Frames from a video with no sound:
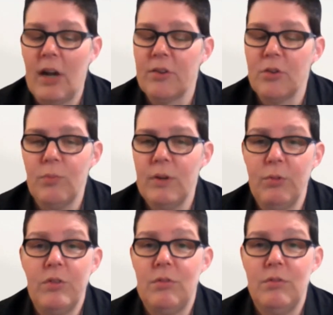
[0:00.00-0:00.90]
doctors,
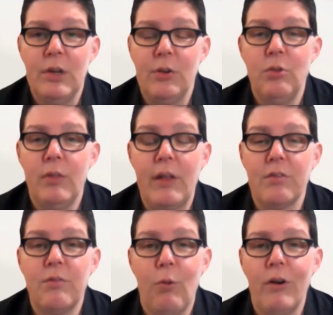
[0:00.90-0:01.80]
it was
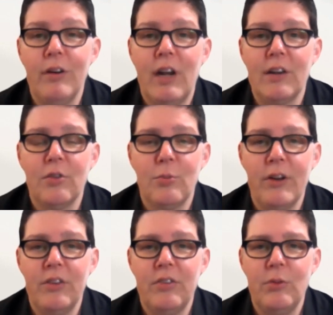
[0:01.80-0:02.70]
2004, and
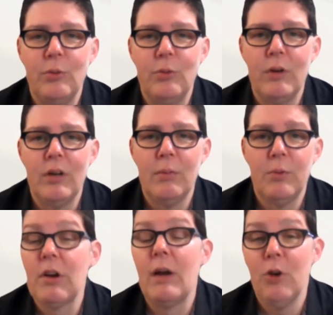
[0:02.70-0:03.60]
doctors wanted to
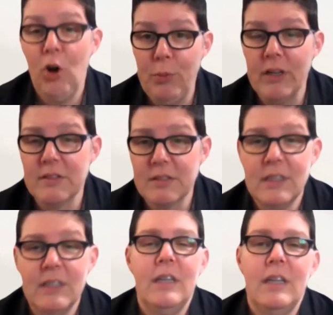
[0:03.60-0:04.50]
prescribe her
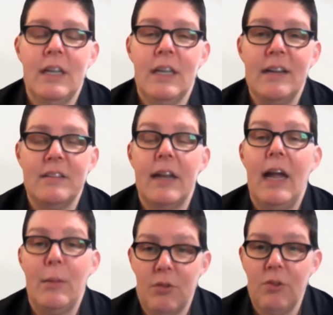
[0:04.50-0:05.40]
opiates. And I
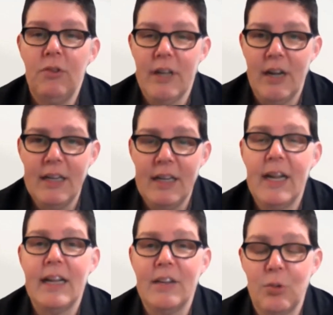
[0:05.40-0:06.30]
said, absolutely not.
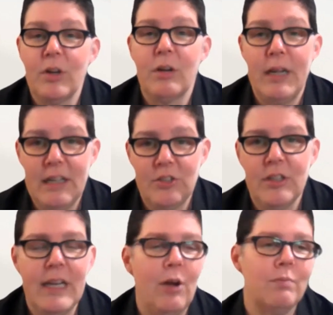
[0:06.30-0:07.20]
And I got to work in my
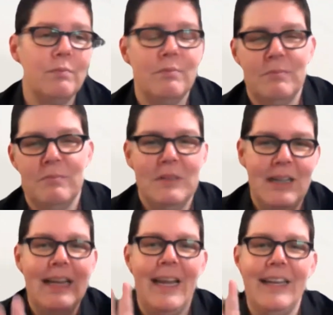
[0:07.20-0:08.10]
kitchen. Now,
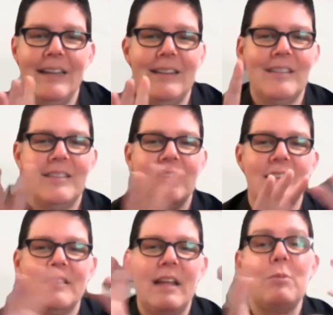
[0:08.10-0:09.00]
again,
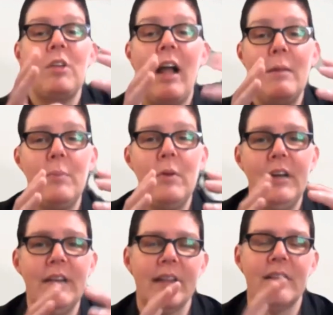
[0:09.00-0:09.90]
this is the same
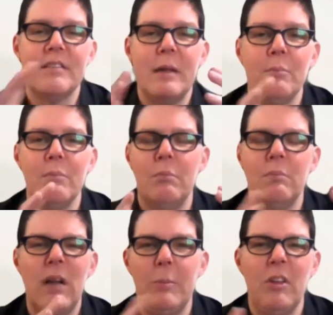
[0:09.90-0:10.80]
time period, like the
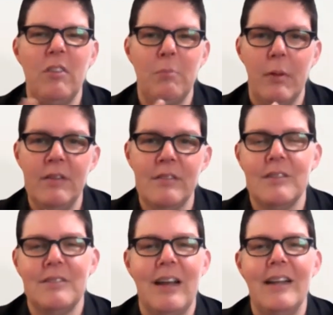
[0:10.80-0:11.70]
same couple of
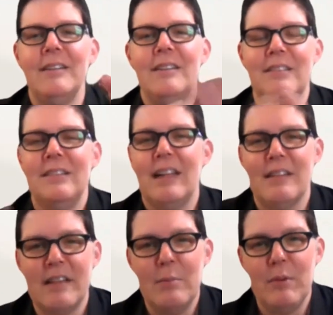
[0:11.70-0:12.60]
months, not
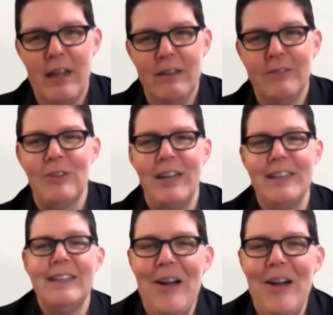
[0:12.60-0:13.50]
the same day, right?